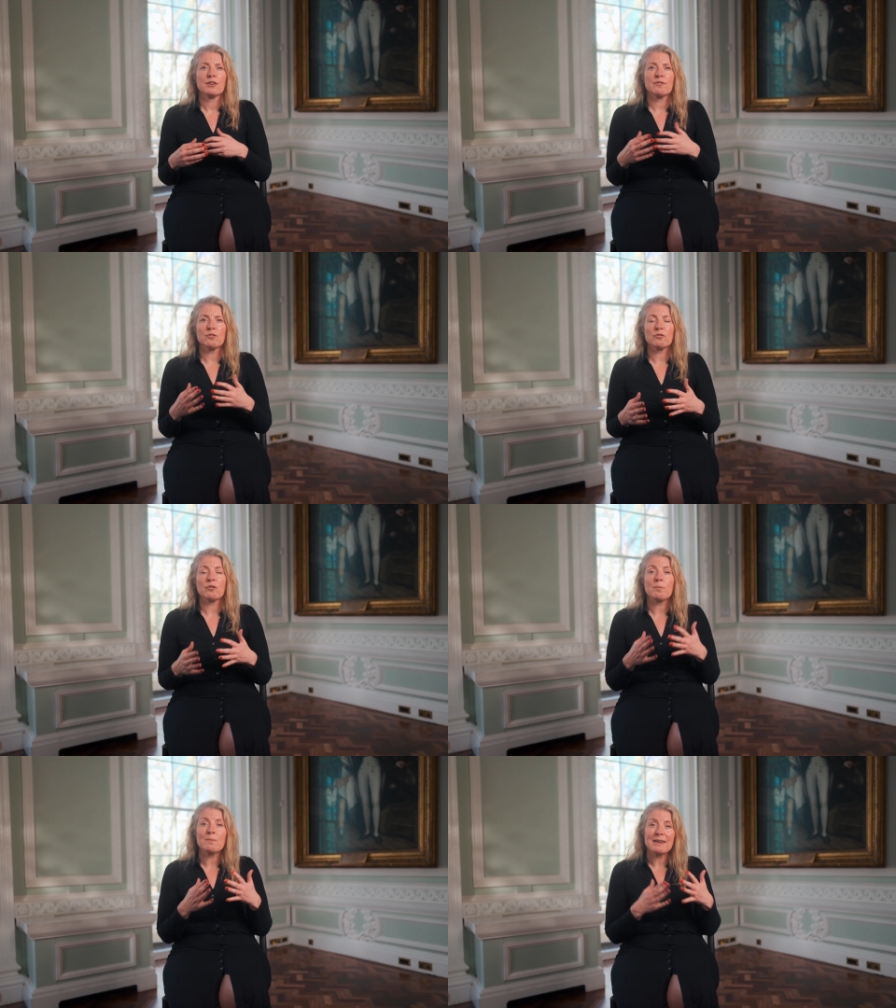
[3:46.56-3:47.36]
There is
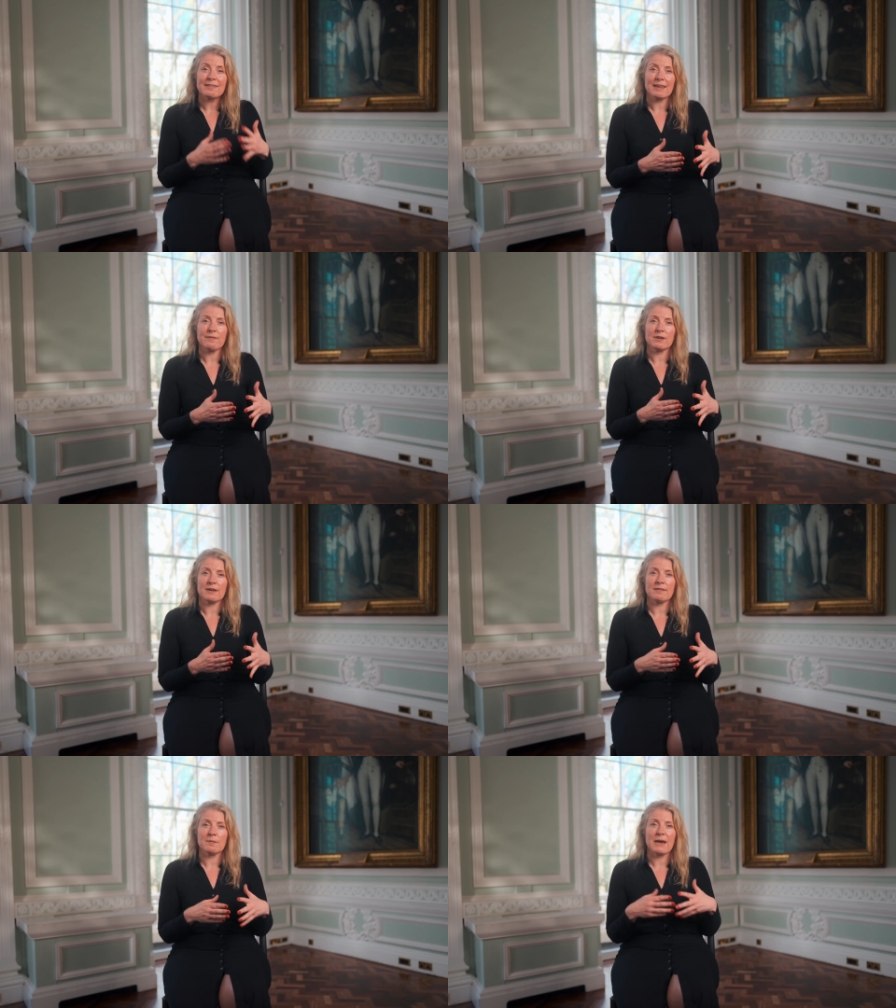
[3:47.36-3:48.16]
also mixed
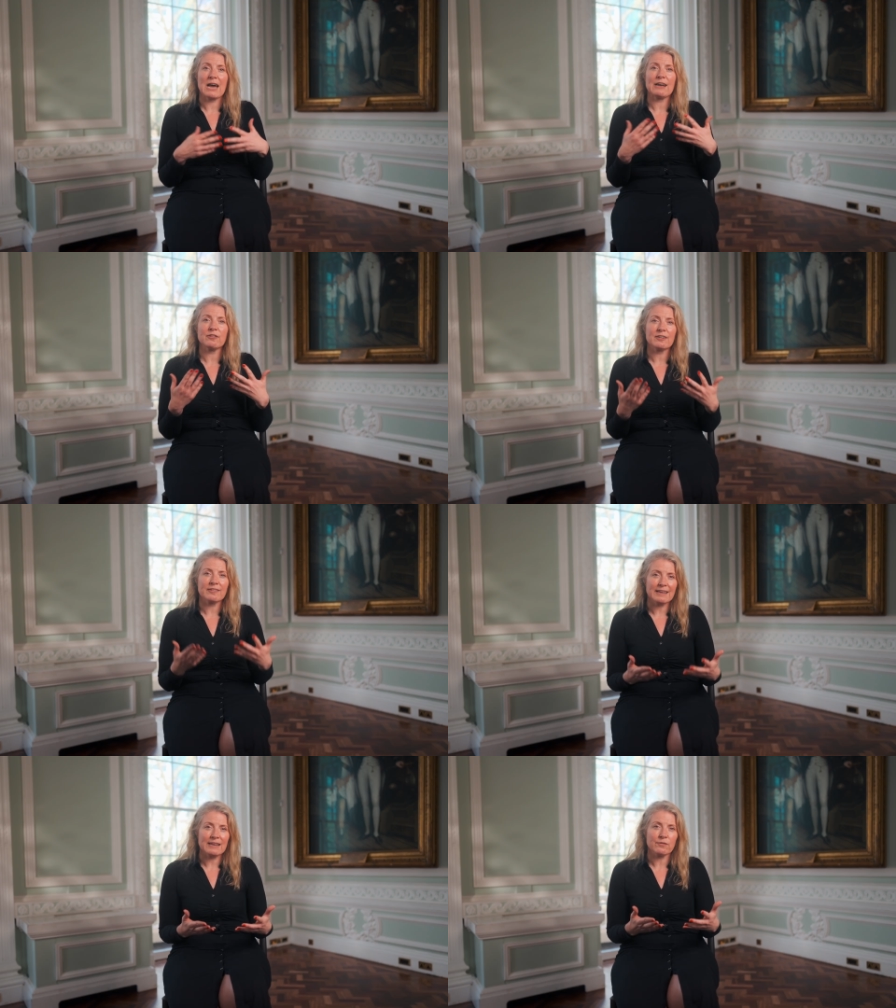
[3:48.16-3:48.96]
evidence about how
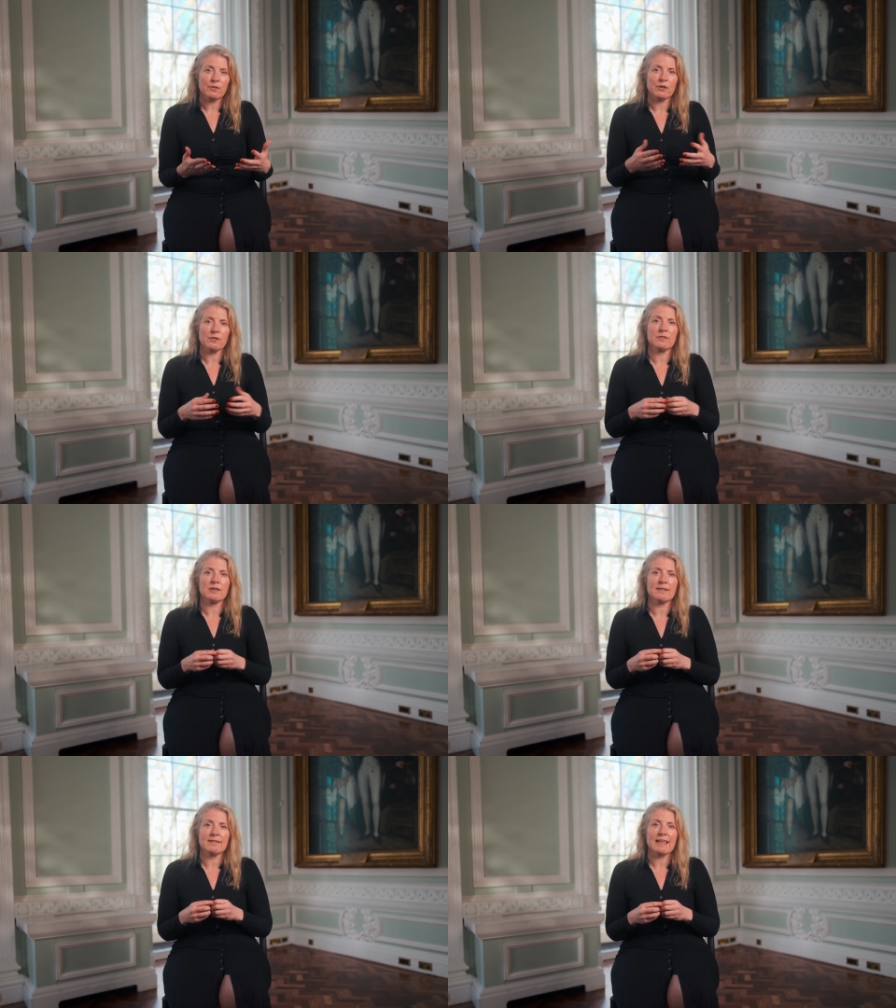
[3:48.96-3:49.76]
successful those
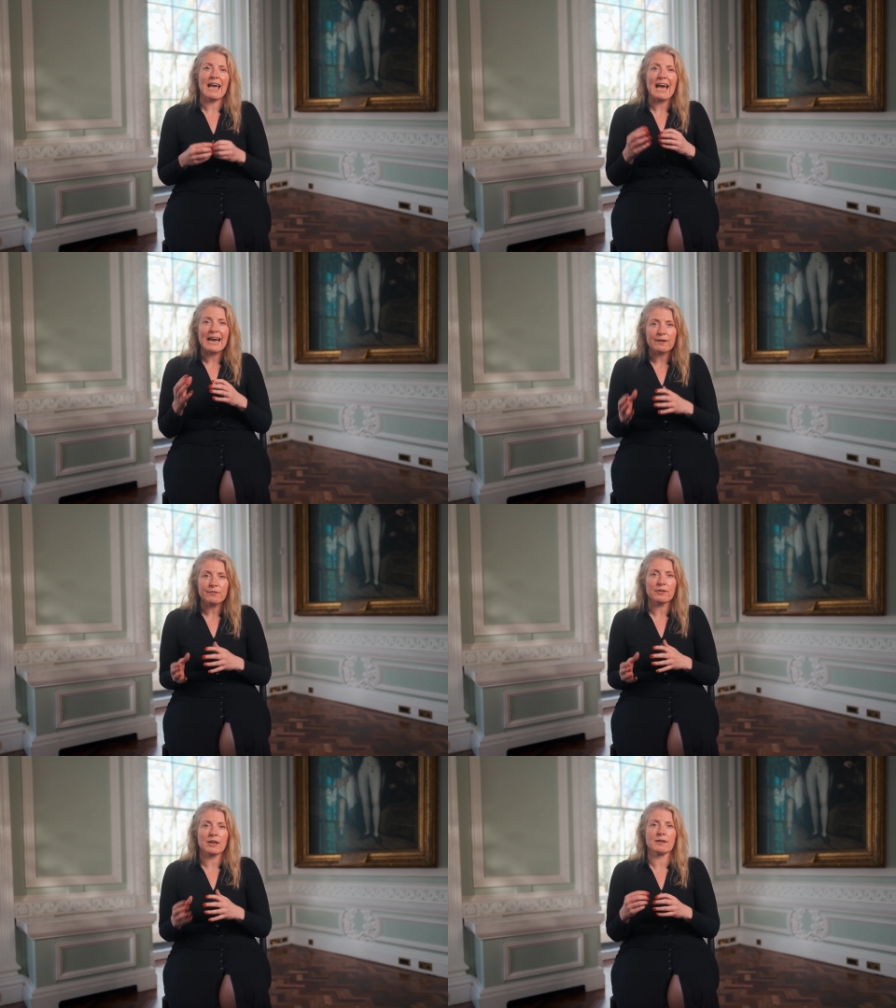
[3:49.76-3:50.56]
cities that
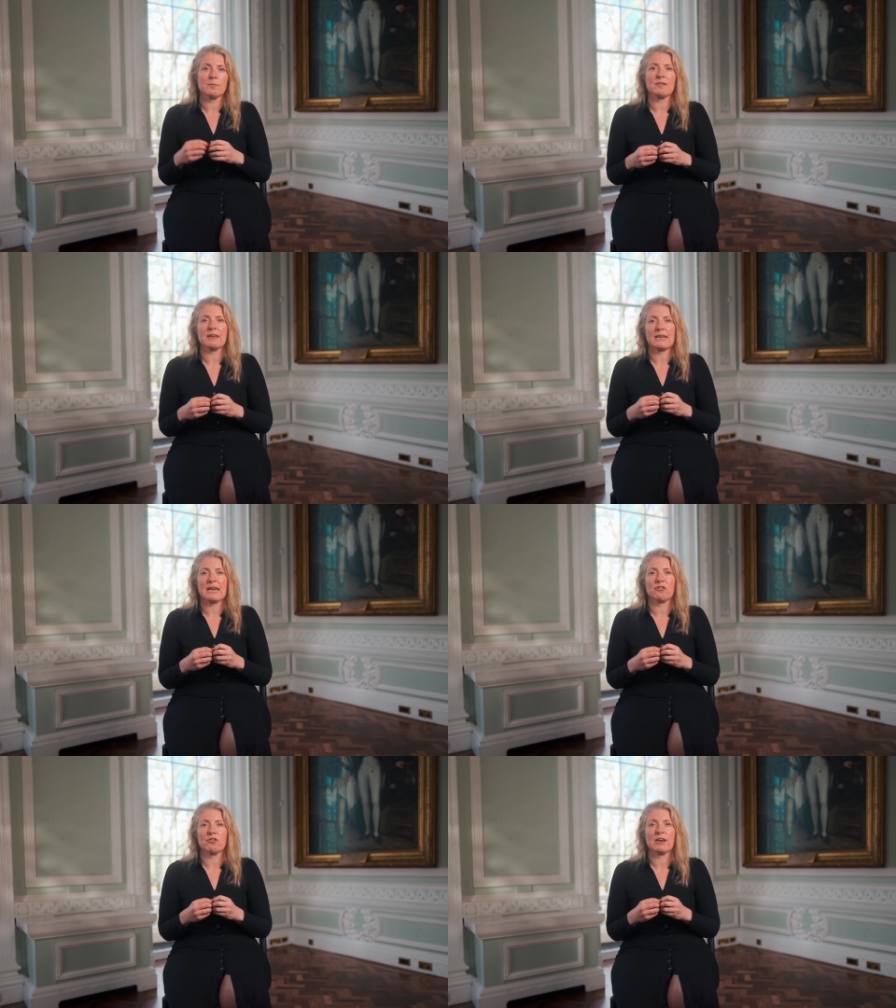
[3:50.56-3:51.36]
have signed up to take
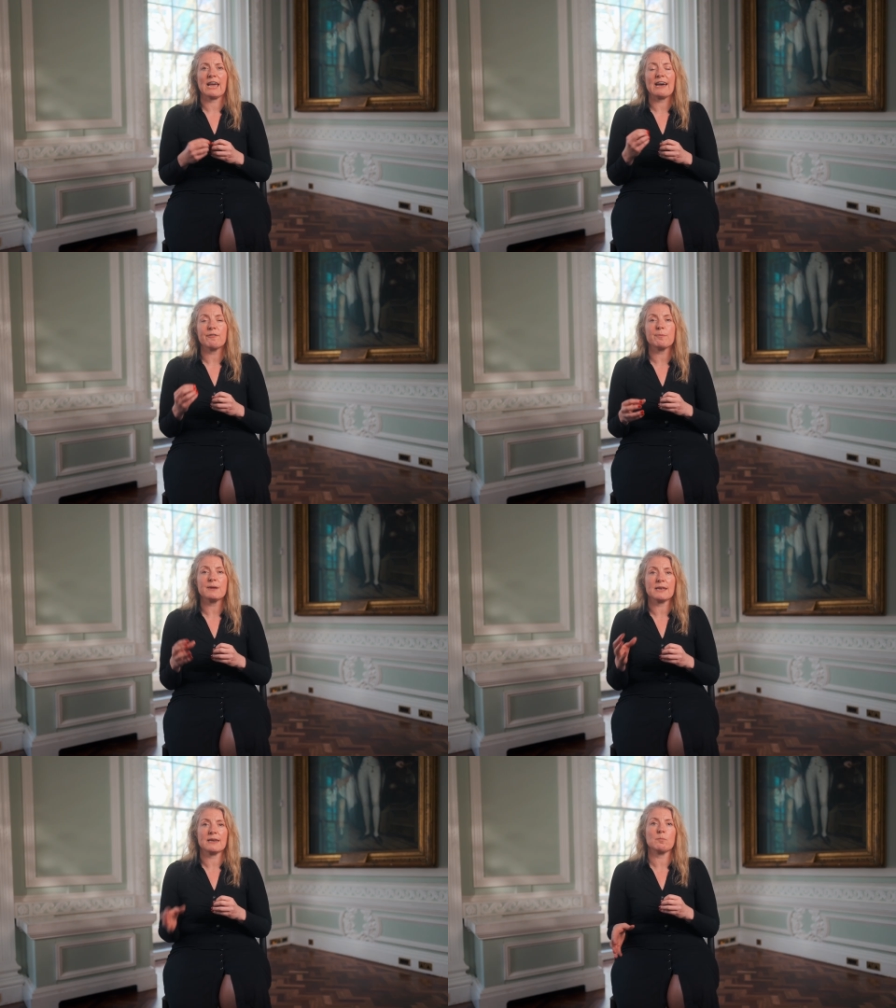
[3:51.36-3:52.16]
action have
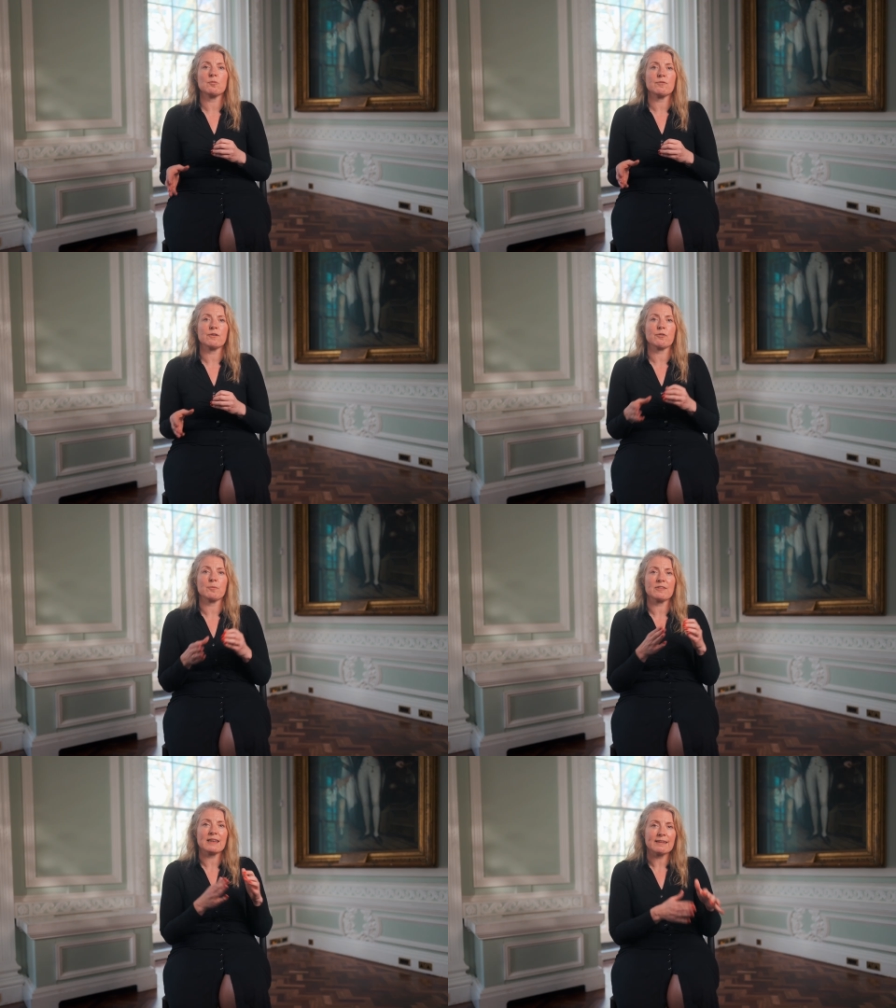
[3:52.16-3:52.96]
been in moving
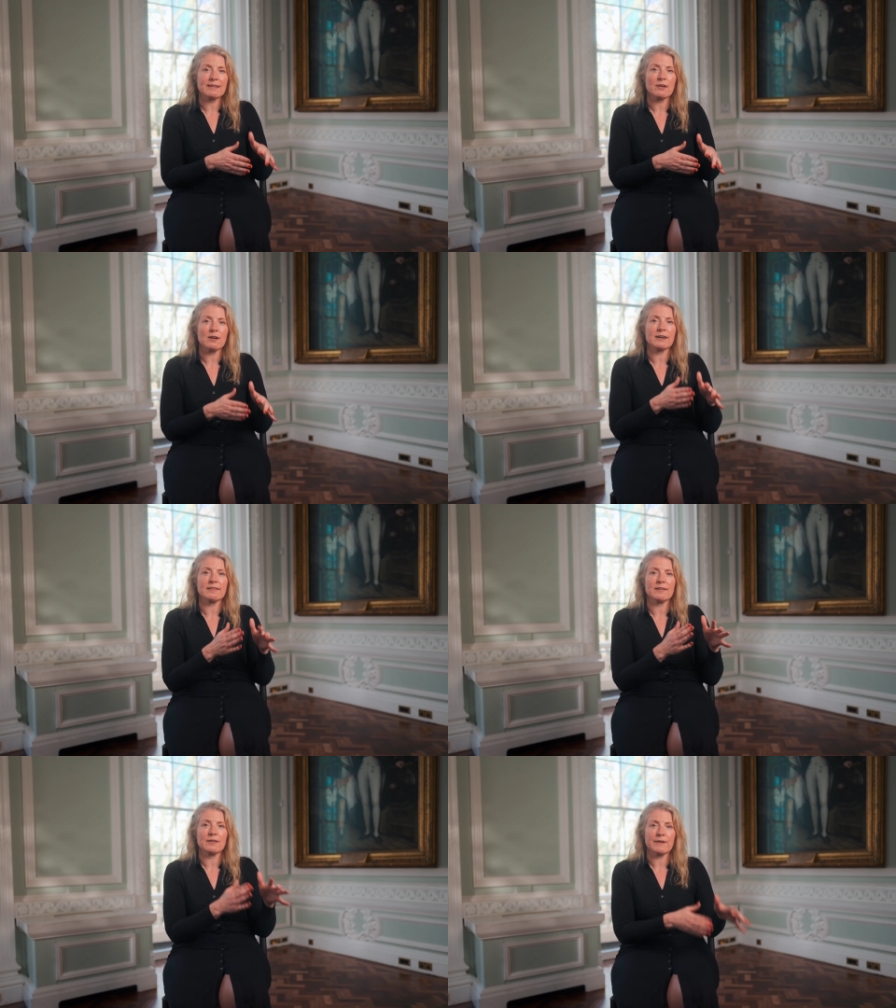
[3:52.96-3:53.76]
from setting
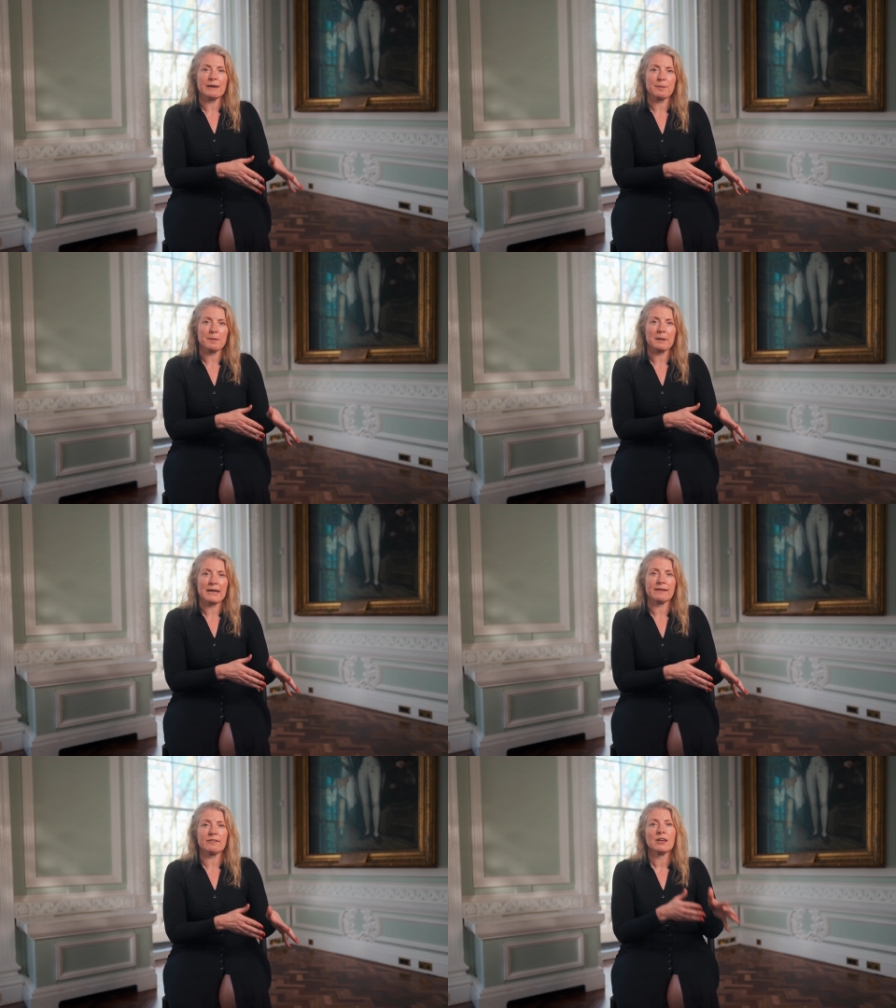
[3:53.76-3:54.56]
targets and developing
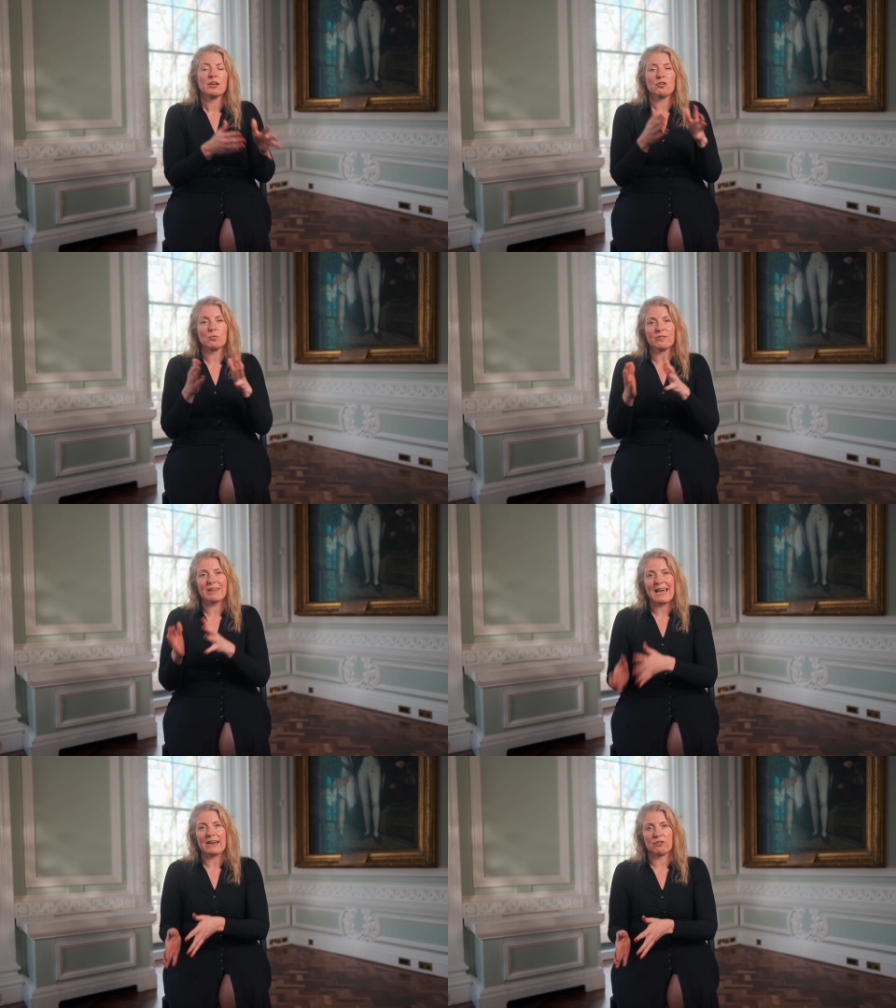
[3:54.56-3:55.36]
plans towards
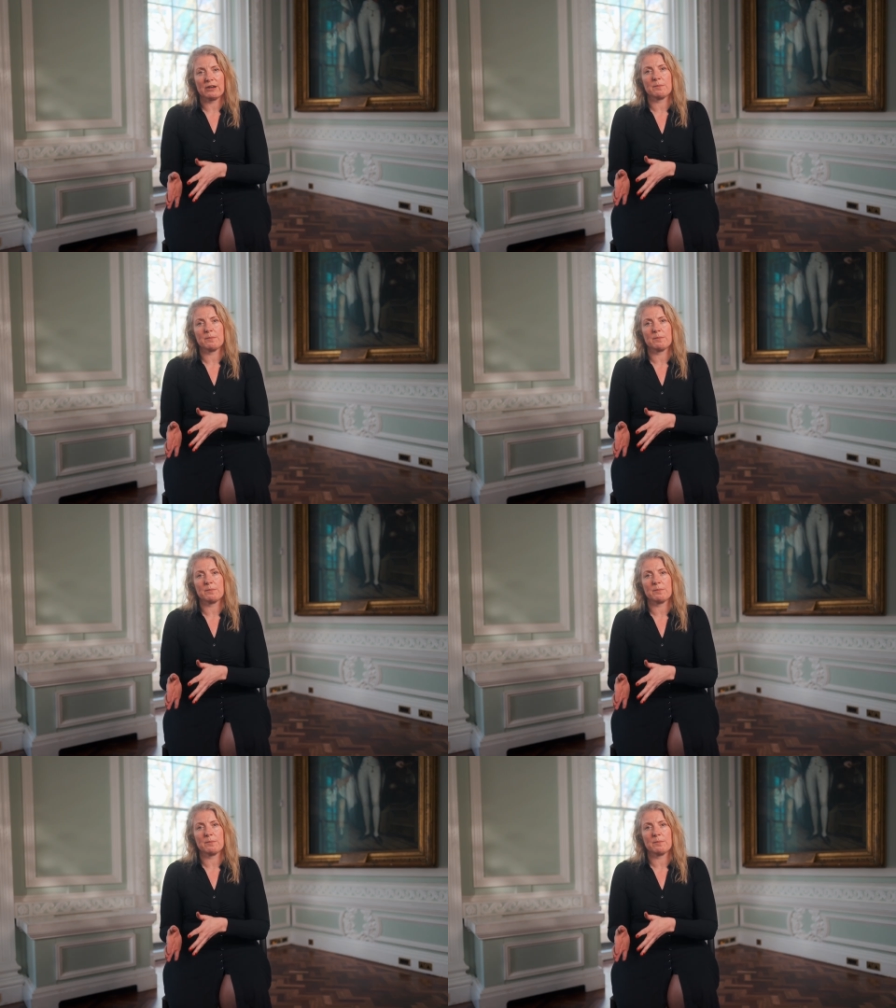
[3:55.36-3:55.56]
actual